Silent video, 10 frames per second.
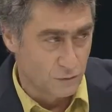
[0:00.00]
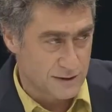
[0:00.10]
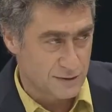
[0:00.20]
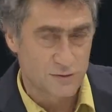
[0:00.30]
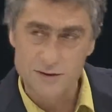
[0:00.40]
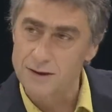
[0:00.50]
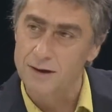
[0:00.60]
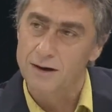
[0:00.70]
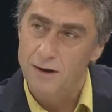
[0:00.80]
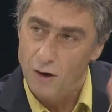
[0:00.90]
Let me come
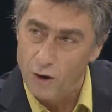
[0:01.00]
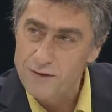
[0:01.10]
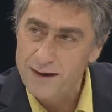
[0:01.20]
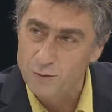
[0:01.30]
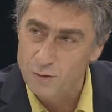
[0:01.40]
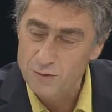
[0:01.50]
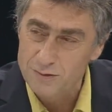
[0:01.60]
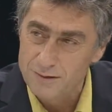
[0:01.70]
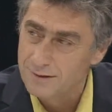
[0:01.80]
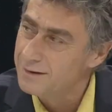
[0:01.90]
back to something.
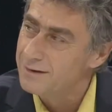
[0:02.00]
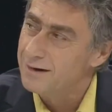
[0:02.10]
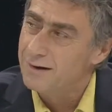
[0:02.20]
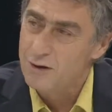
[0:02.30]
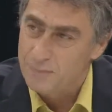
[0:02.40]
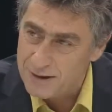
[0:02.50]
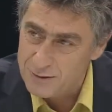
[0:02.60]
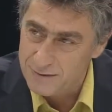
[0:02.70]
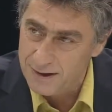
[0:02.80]
So